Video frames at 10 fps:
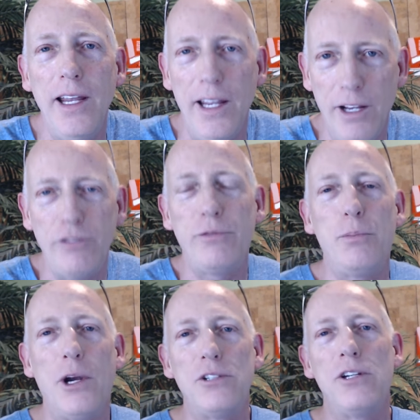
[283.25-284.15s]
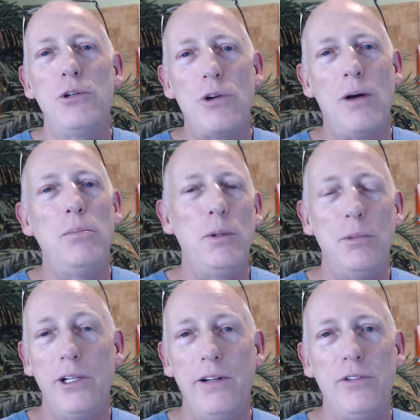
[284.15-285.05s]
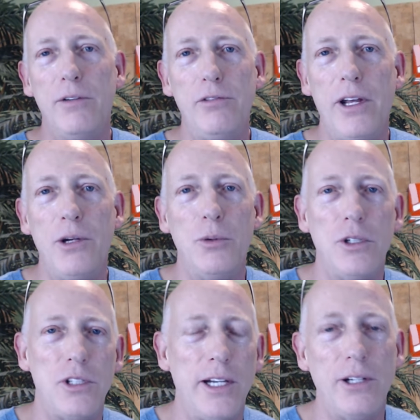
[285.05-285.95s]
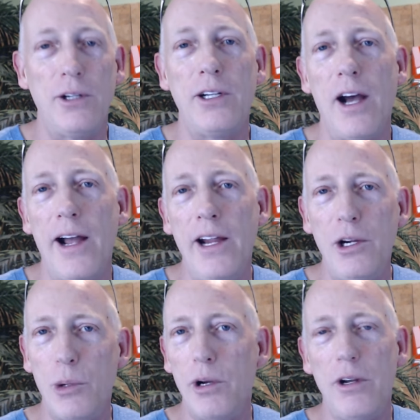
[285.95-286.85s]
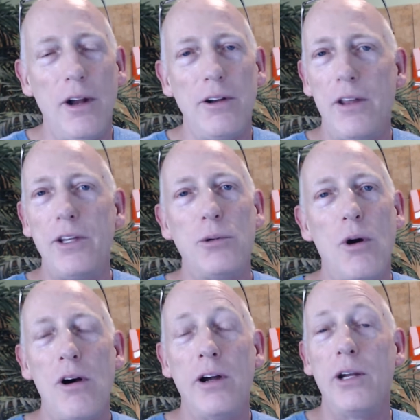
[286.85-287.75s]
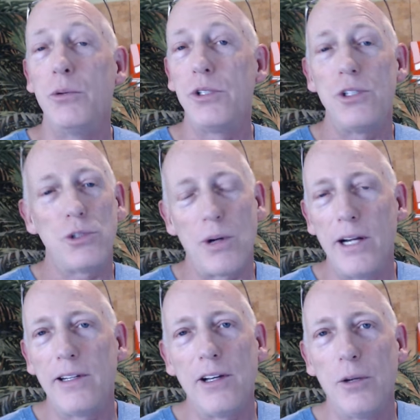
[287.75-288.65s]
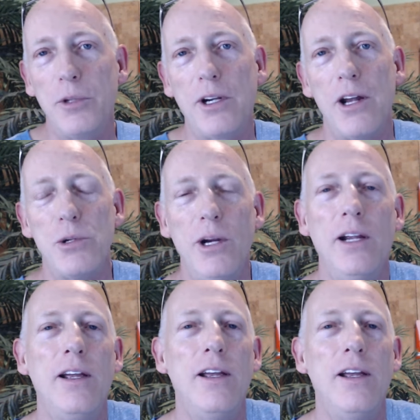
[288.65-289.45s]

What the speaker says: If President Trump believed that Flynn was a good guy who had done nothing wrong and was just trying to help the country,